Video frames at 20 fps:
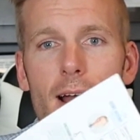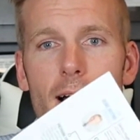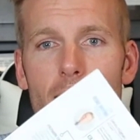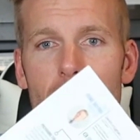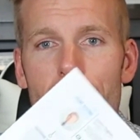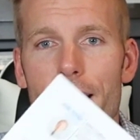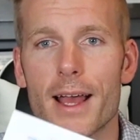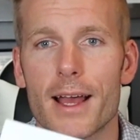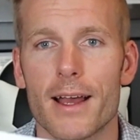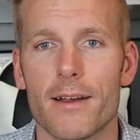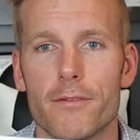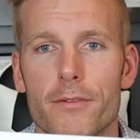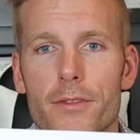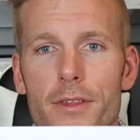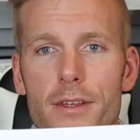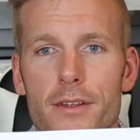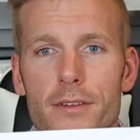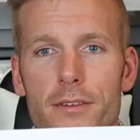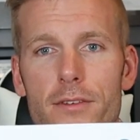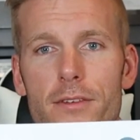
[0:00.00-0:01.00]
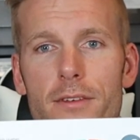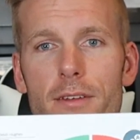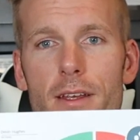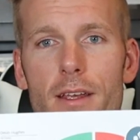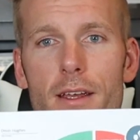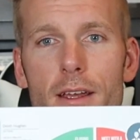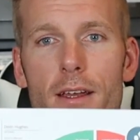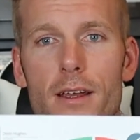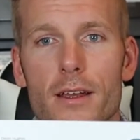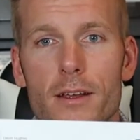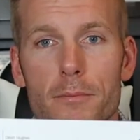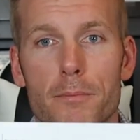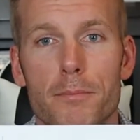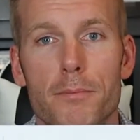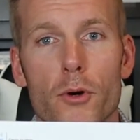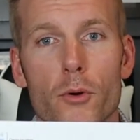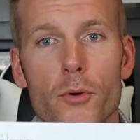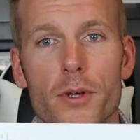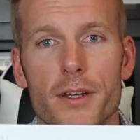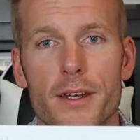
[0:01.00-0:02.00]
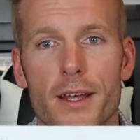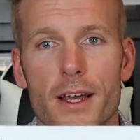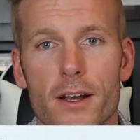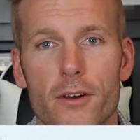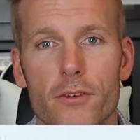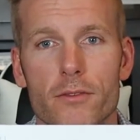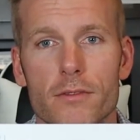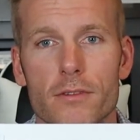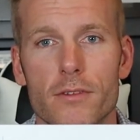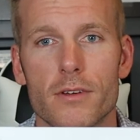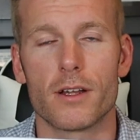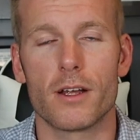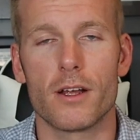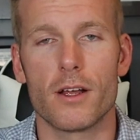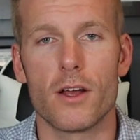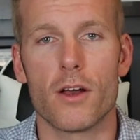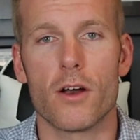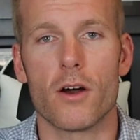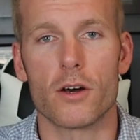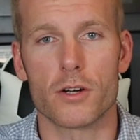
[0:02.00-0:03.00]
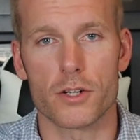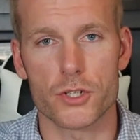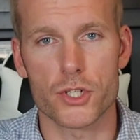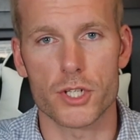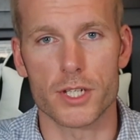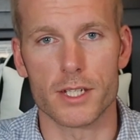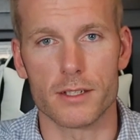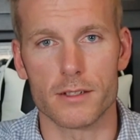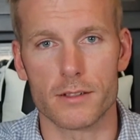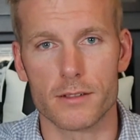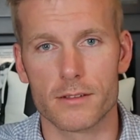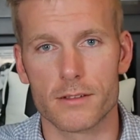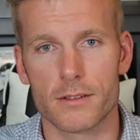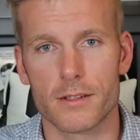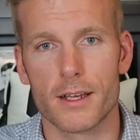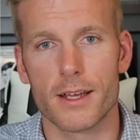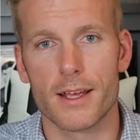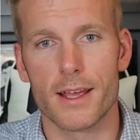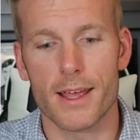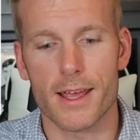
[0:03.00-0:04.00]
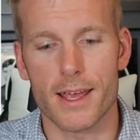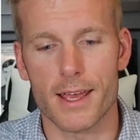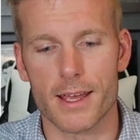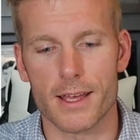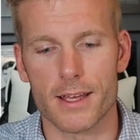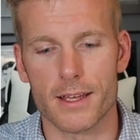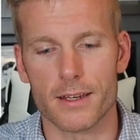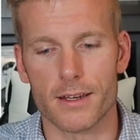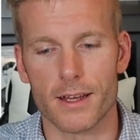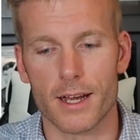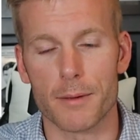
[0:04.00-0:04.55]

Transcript: I have this broken down on a sheet, and